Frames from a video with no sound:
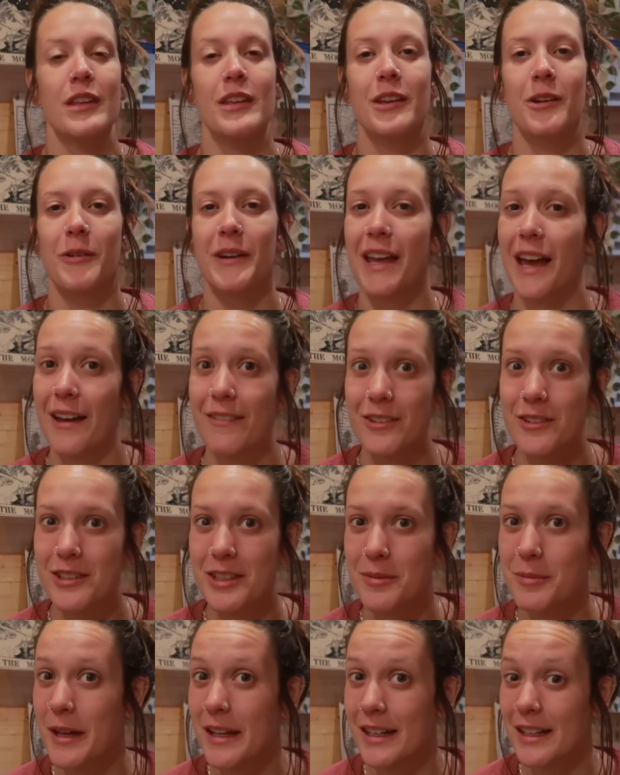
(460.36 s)
We haven't
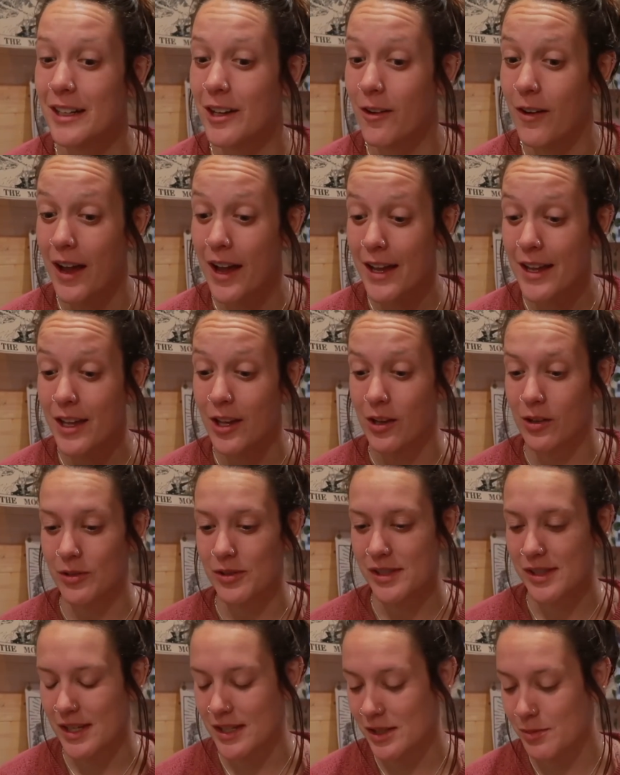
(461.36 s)
really been in Ohio
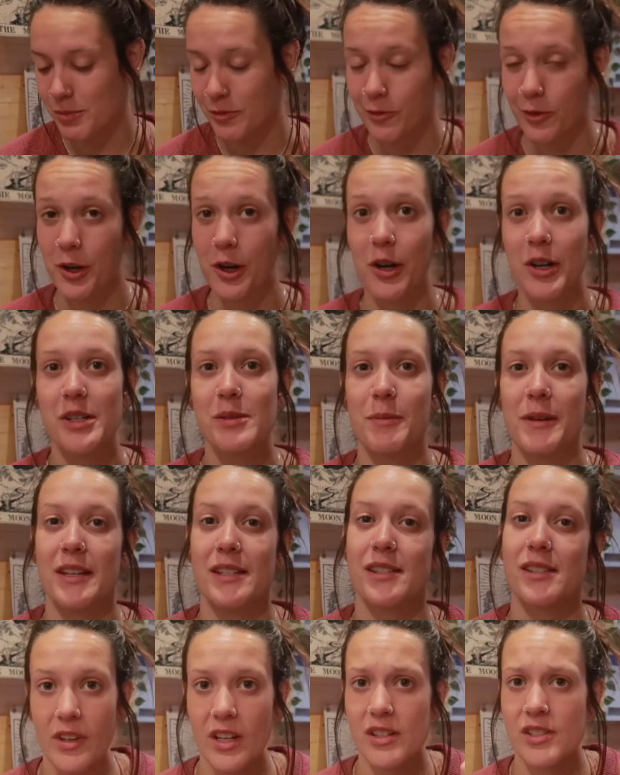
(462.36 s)
since before
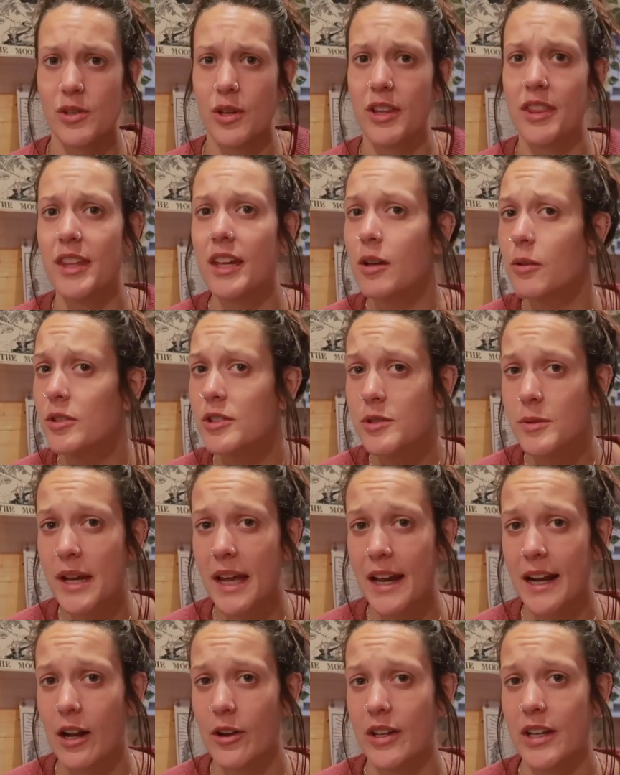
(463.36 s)
Christmas. So I think once we
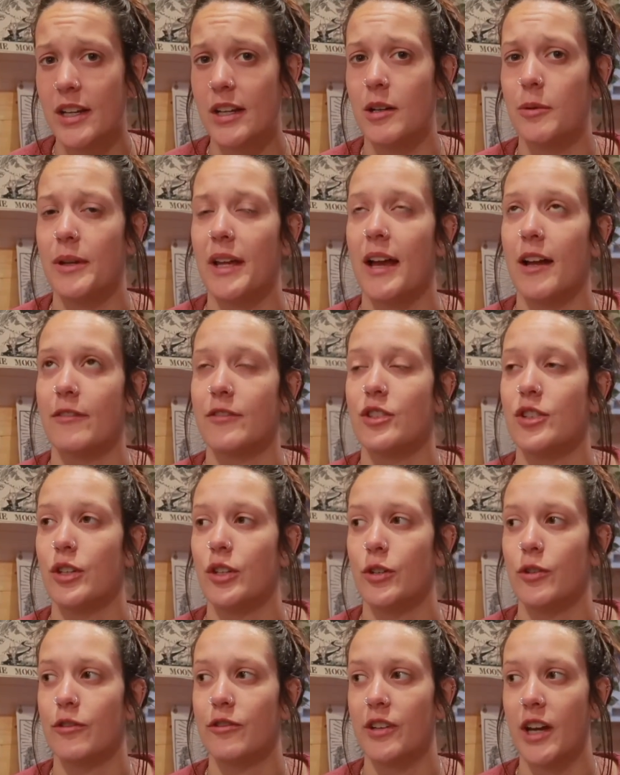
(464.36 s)
head out here, we have
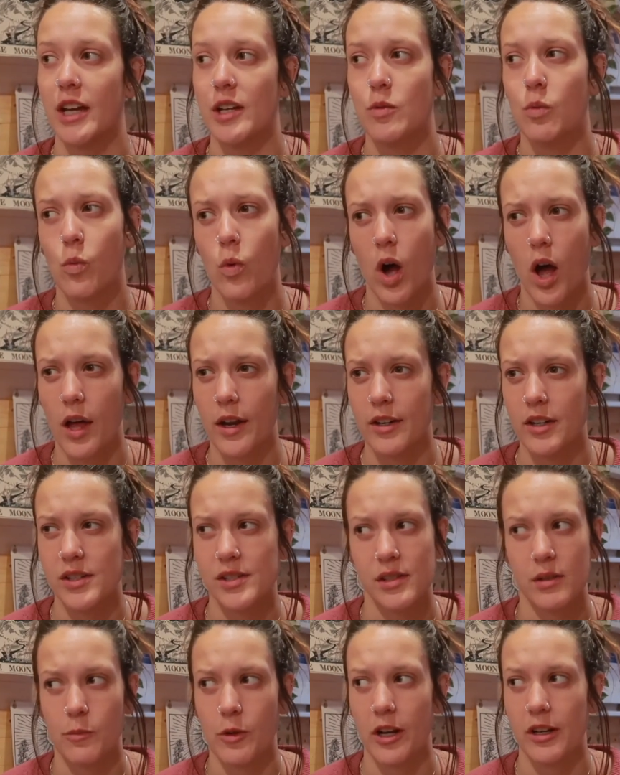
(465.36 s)
to find water
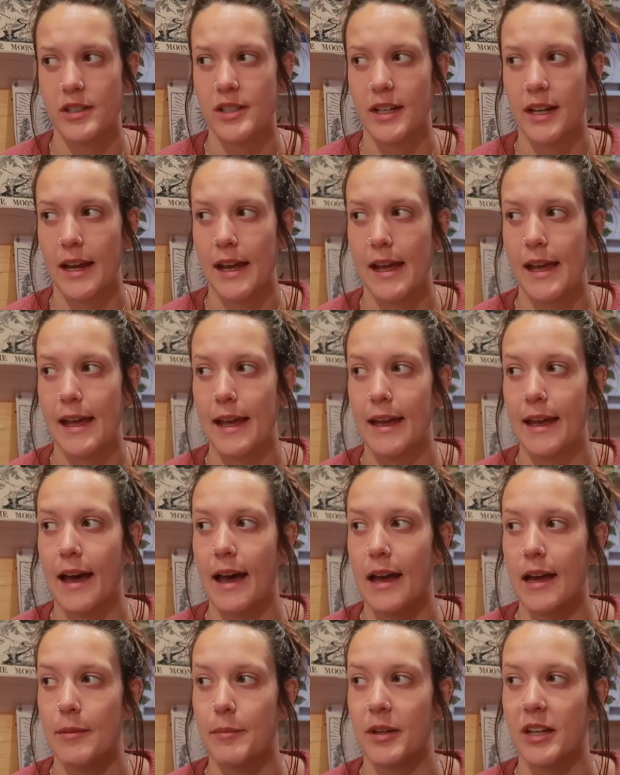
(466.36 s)
somewhere today.
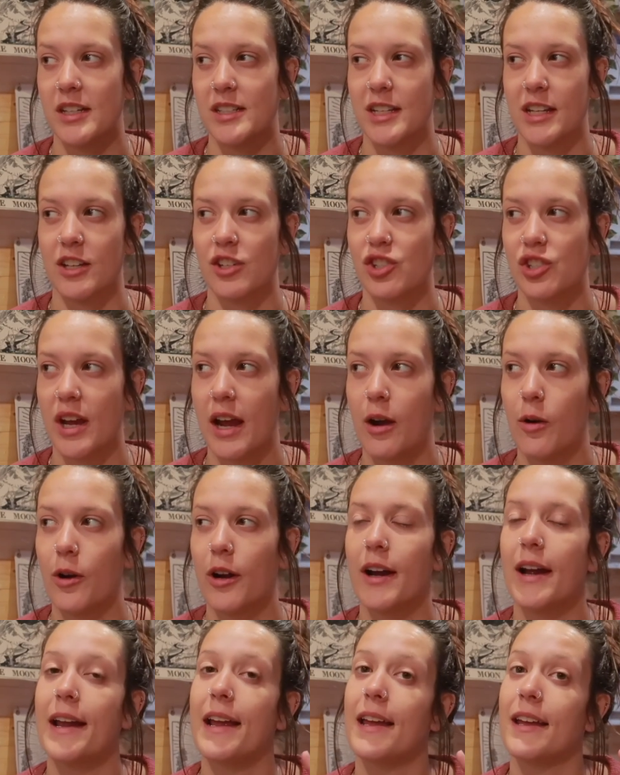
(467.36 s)
I'm gonna take a
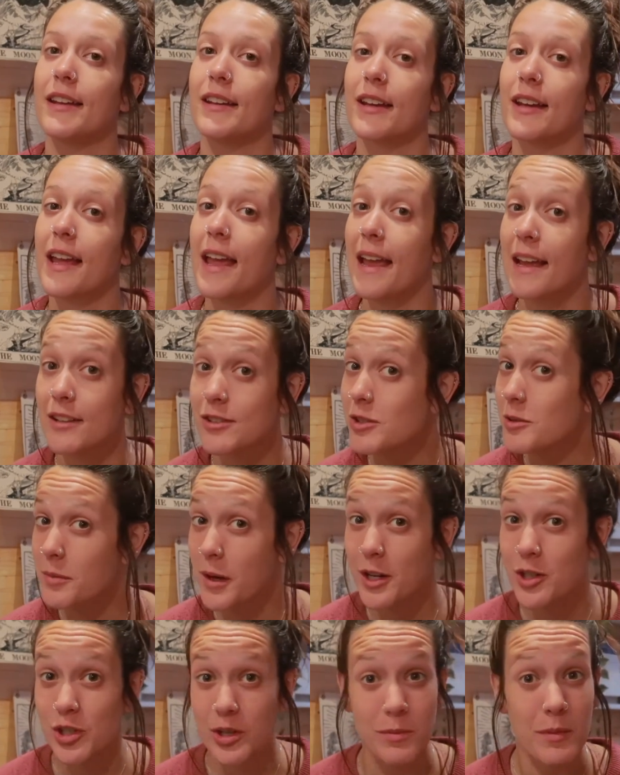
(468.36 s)
shower and cancel
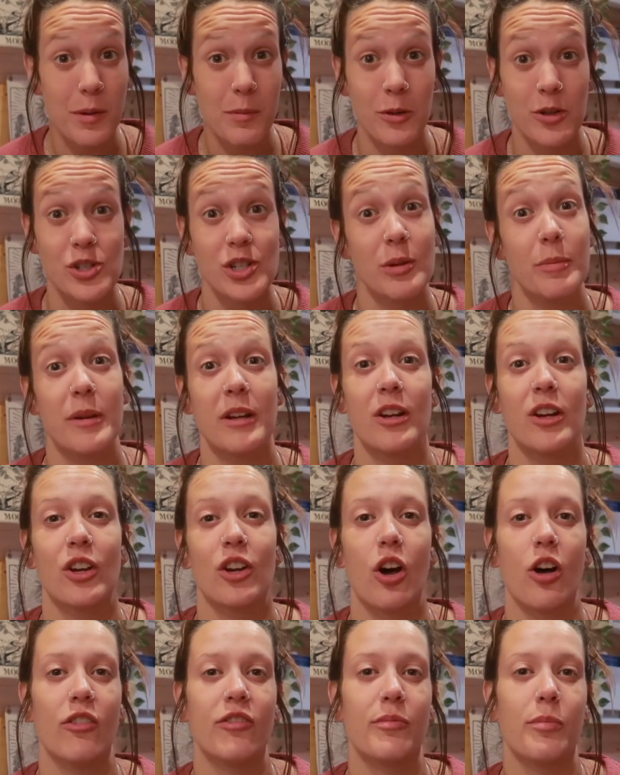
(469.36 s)
my gym membership here in
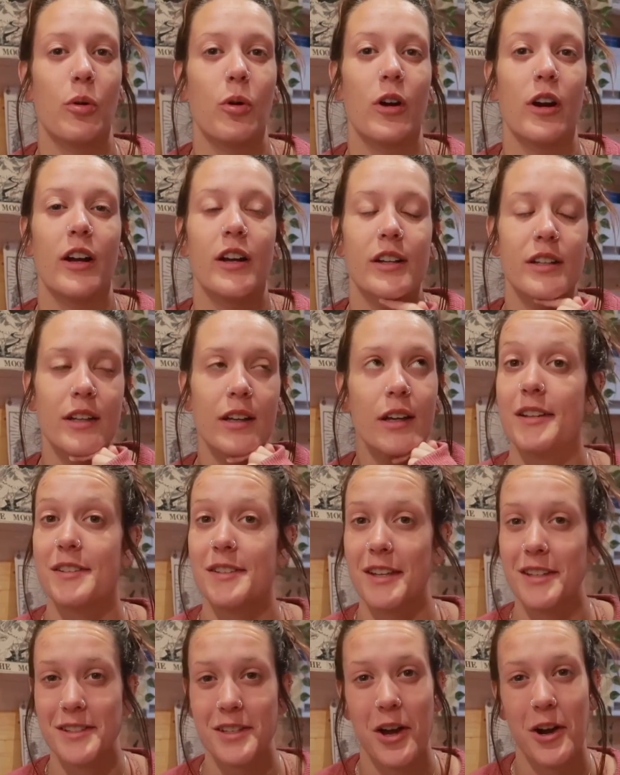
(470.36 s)
Gulfport.
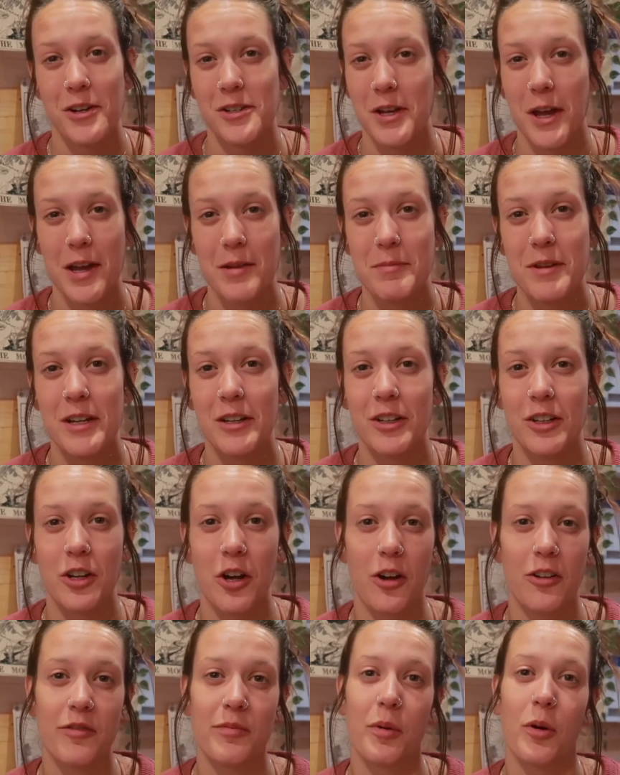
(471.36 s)
Since our time here in
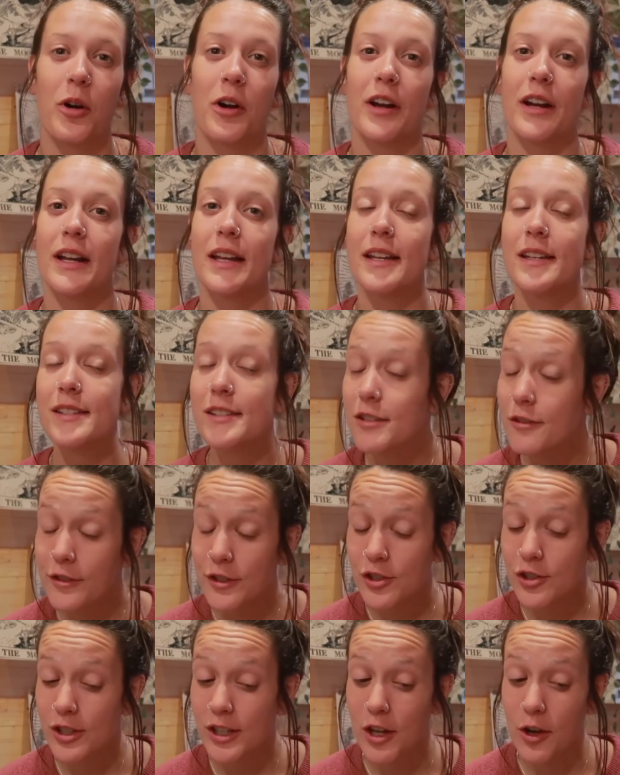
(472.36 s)
Gulfport is
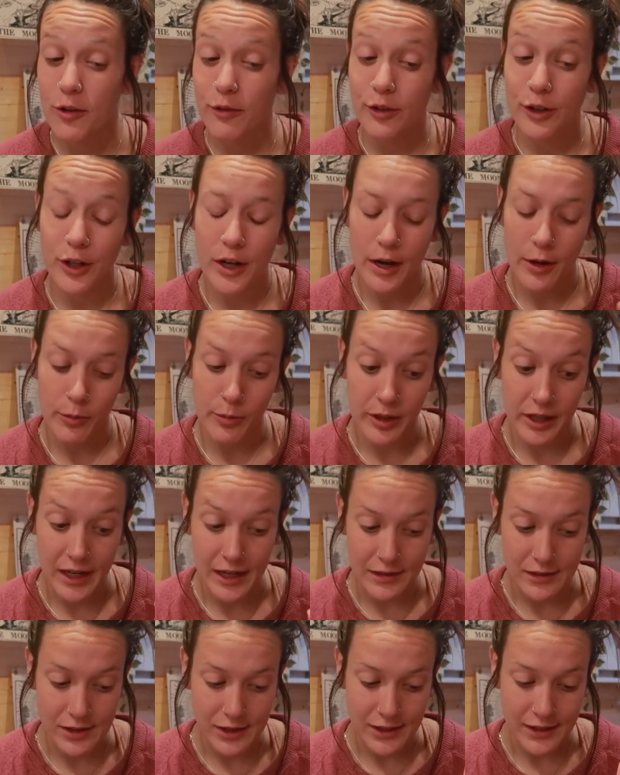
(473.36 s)
officially over, I will be
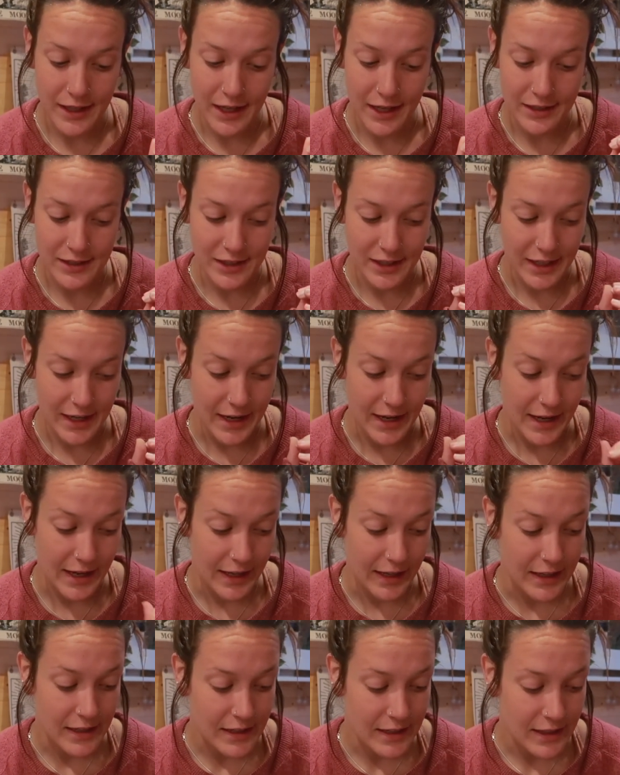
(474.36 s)
canceling that today.